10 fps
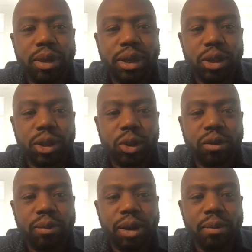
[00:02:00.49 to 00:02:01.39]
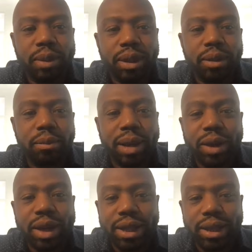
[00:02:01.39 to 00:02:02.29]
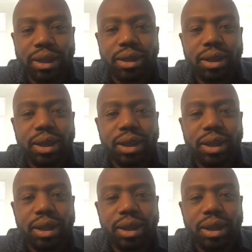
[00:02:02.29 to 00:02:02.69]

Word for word: Institute of Bioethics